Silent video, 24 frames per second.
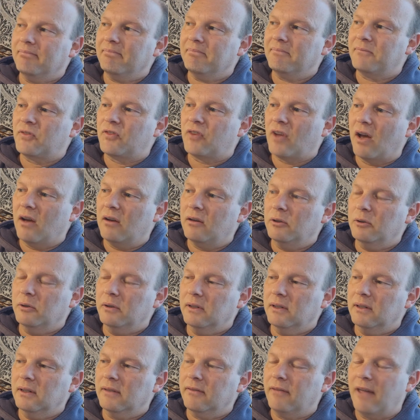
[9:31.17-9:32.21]
so
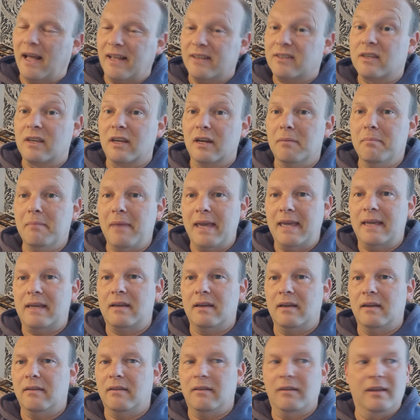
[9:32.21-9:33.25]
that's going to make
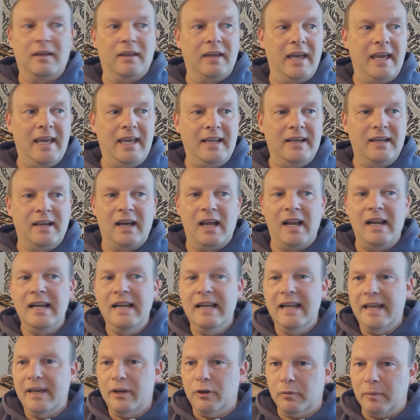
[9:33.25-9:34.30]
it a
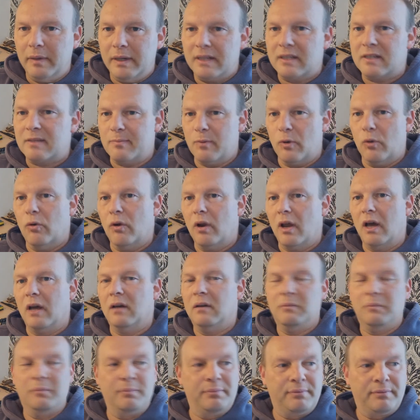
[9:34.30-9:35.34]
little bit smaller.
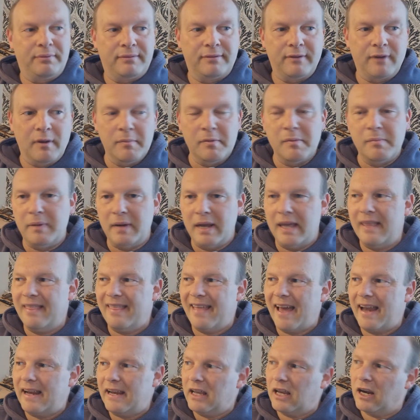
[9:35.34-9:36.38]
Probably
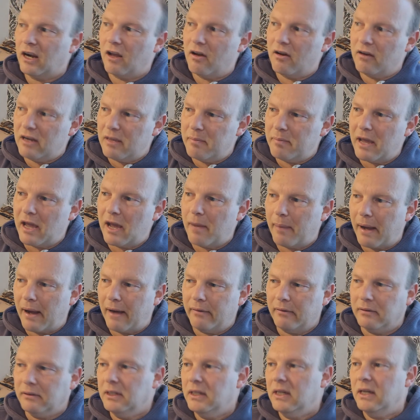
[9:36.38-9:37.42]
then it'll only be
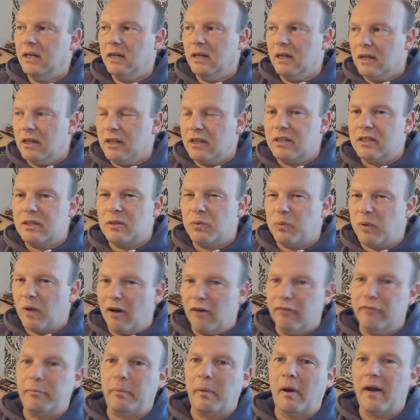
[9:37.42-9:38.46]
about
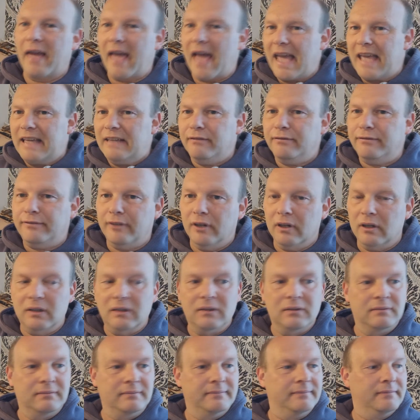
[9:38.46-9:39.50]
12 by 8 foot.
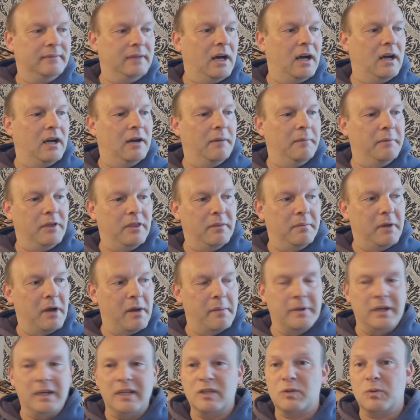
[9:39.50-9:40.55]
At the
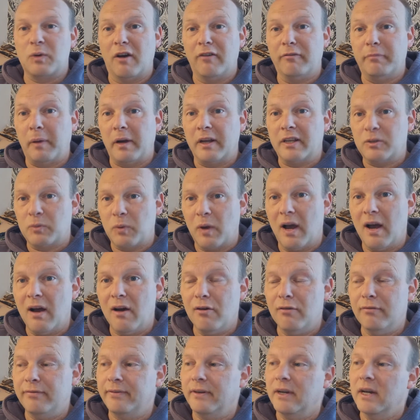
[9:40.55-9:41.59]
moment it's 12 by
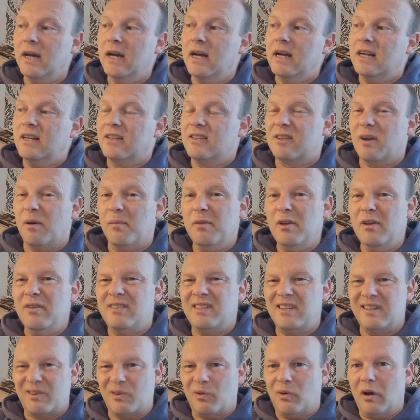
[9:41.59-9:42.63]
12, so I'm
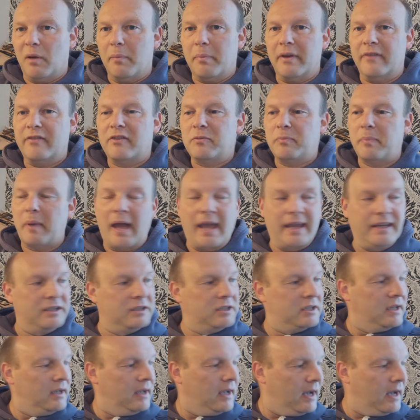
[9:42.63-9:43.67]
losing quite a bit of space.